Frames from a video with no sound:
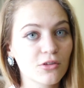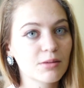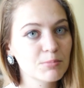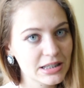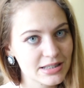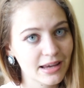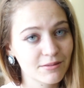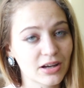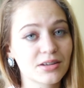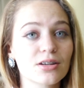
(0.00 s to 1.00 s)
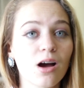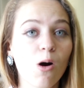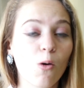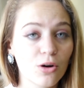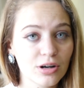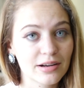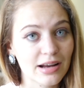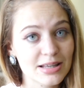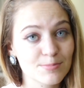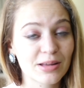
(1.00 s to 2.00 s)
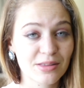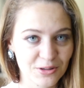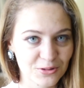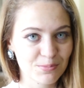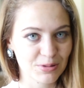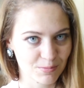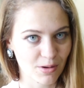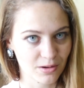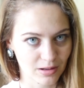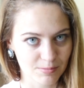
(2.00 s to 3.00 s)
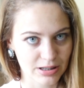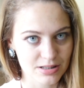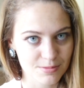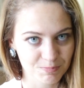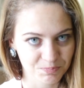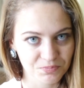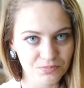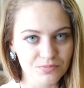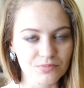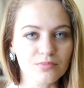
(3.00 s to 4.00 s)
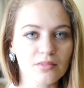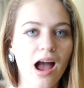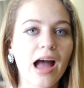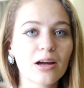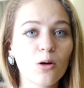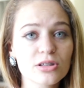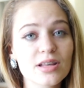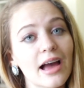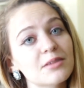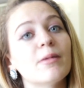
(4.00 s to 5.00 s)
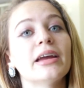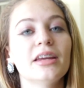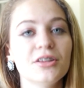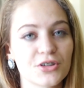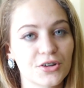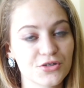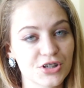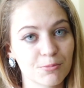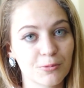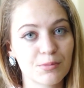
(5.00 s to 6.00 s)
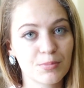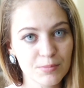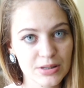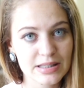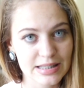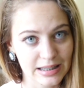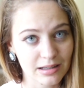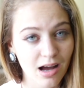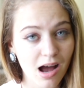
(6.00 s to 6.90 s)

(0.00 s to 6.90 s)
the media event organized by the European Parliament. I also had my internship with BBC,